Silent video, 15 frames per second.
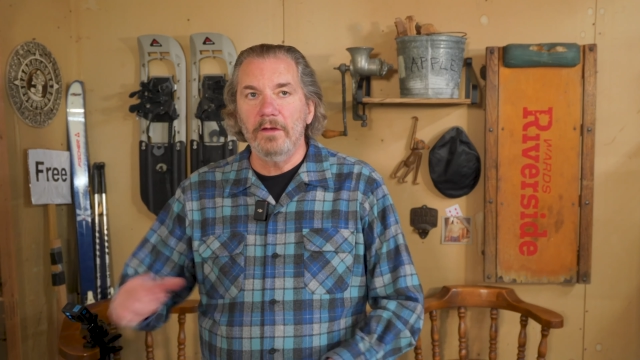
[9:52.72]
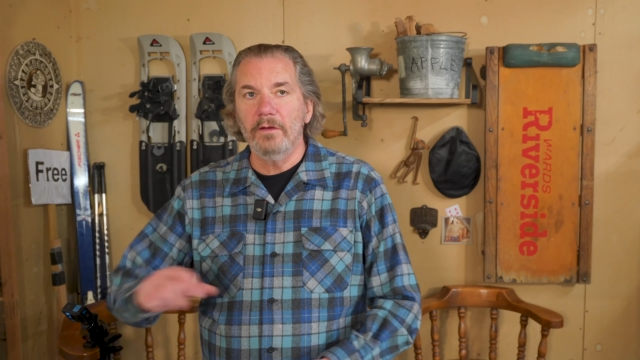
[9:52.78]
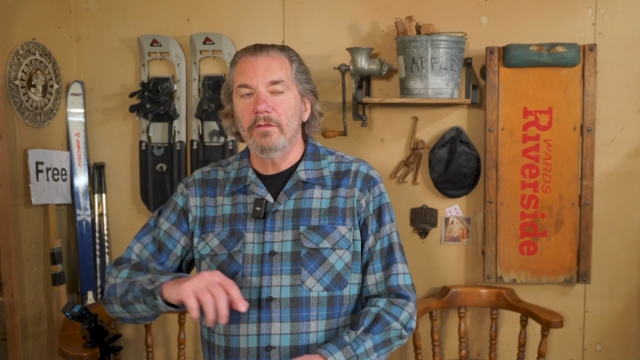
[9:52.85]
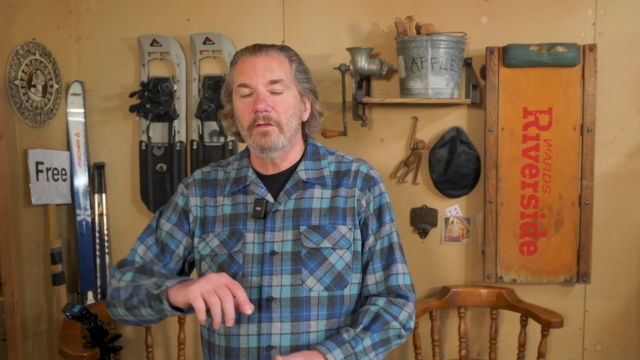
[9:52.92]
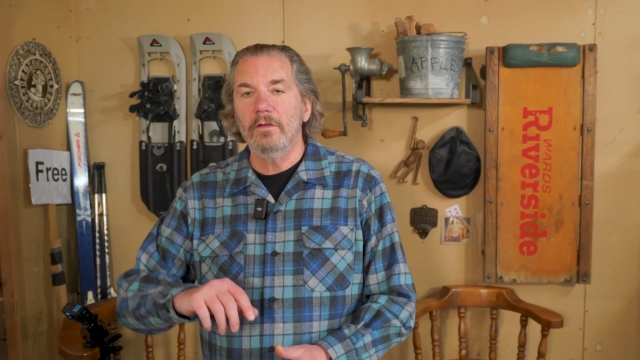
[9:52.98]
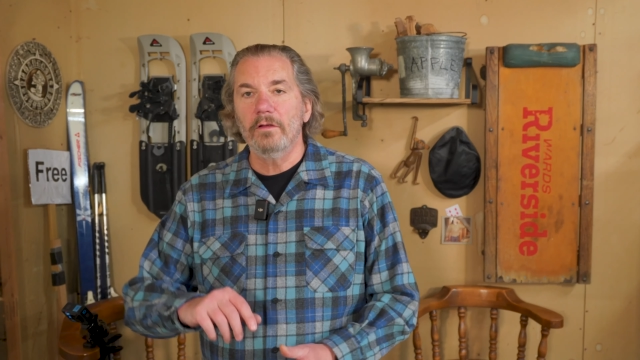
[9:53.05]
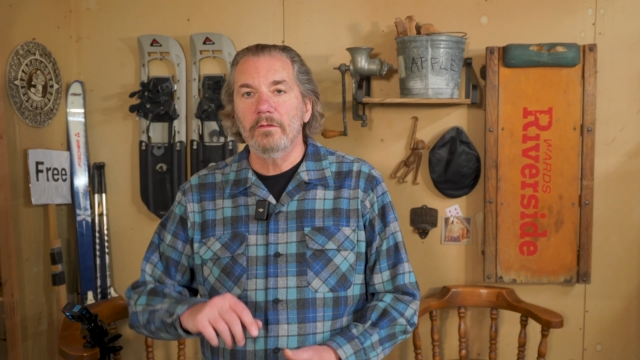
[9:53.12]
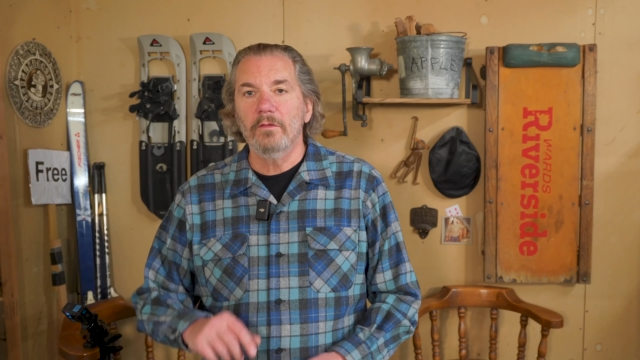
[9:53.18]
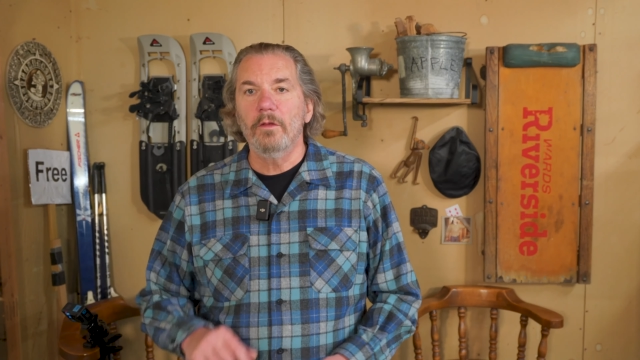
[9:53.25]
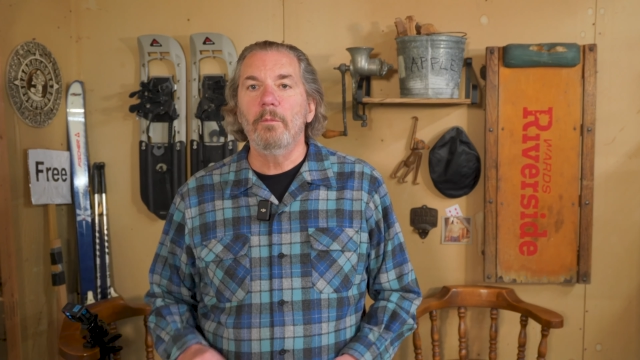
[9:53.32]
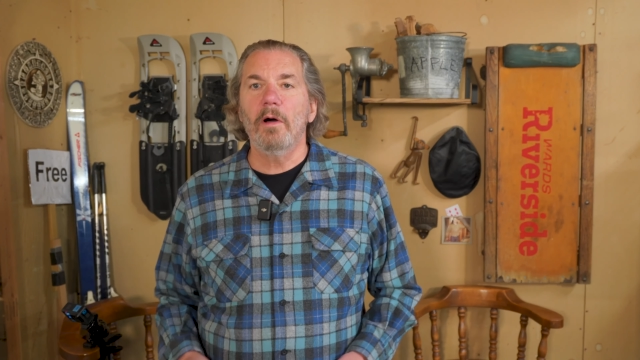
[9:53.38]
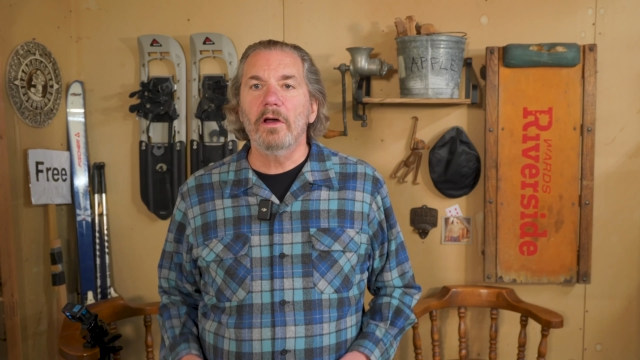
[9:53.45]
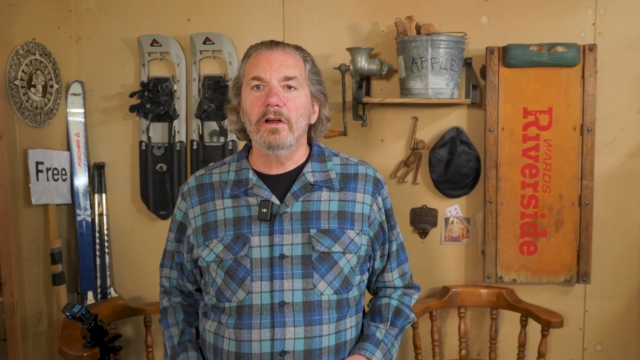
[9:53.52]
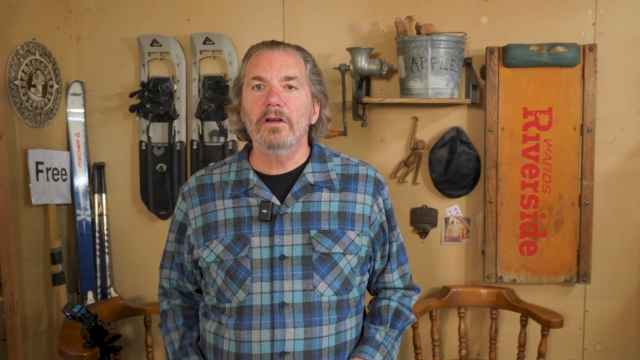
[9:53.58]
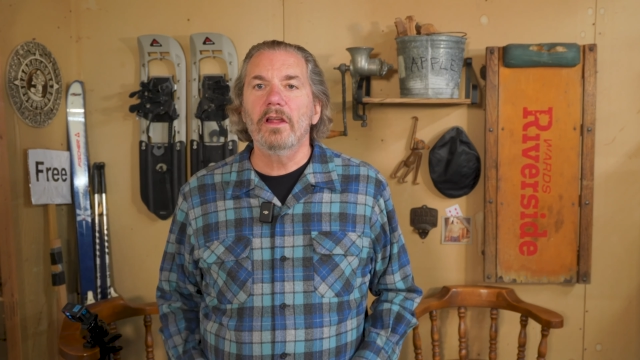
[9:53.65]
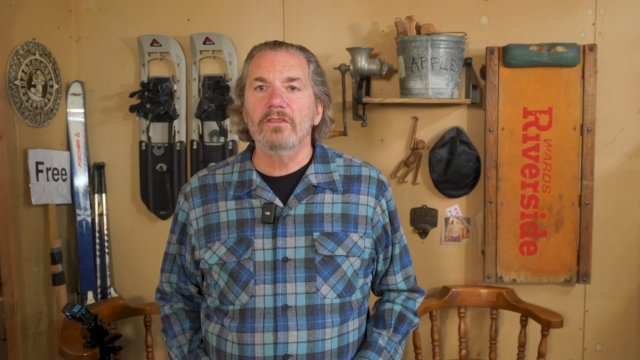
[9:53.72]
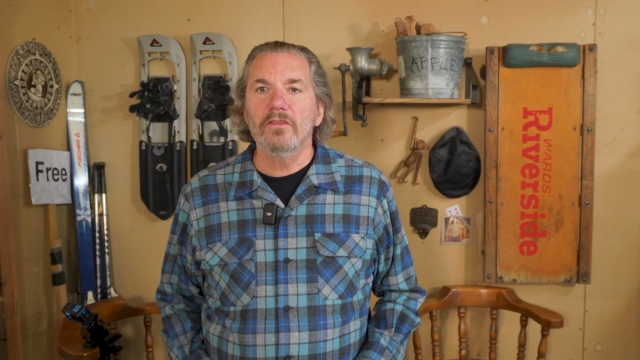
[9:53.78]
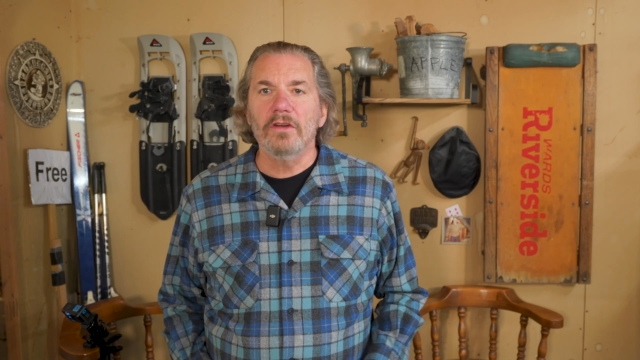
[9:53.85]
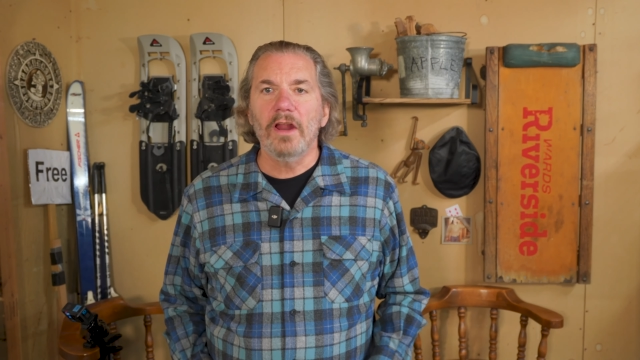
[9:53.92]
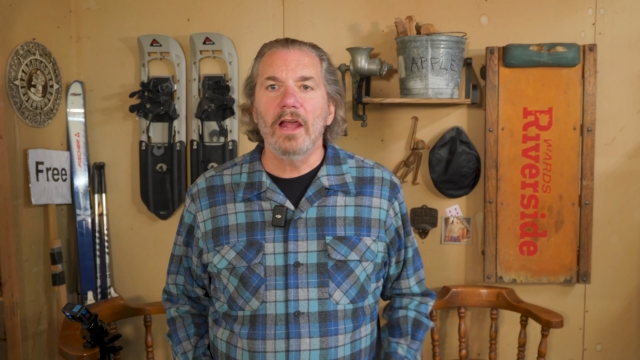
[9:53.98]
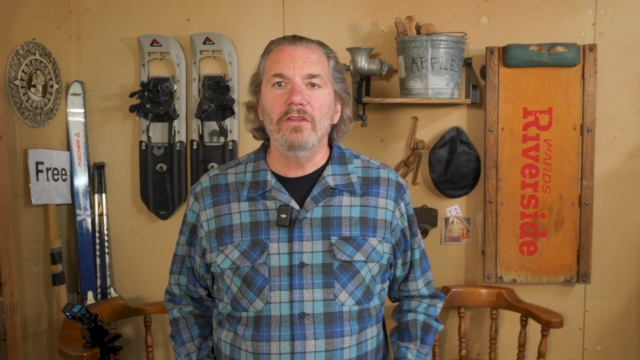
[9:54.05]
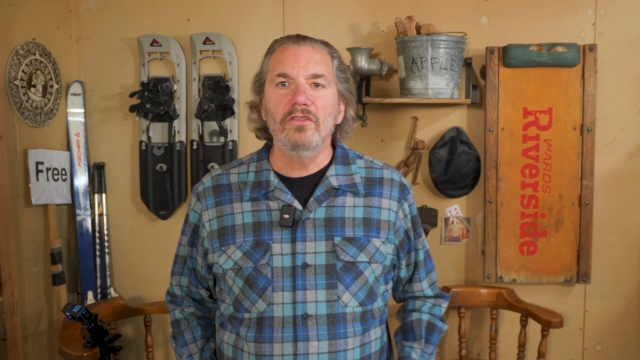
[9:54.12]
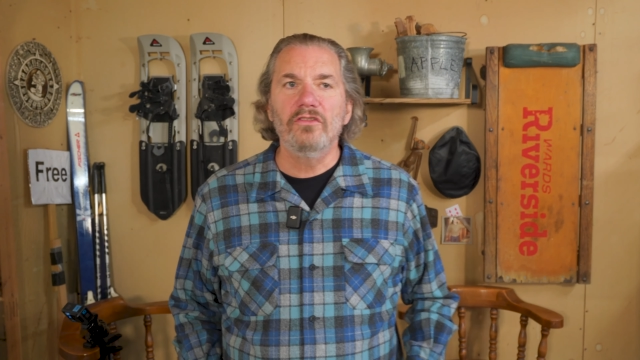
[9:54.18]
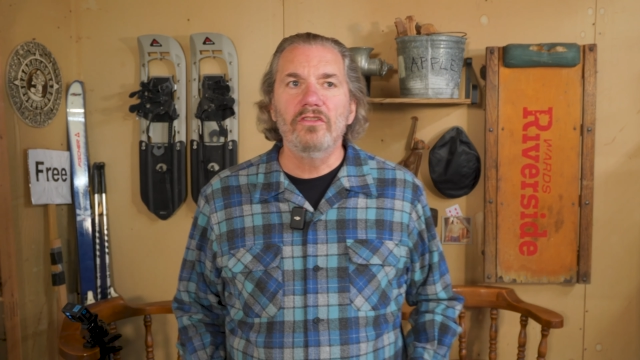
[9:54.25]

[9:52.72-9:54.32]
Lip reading: then the butter does a nice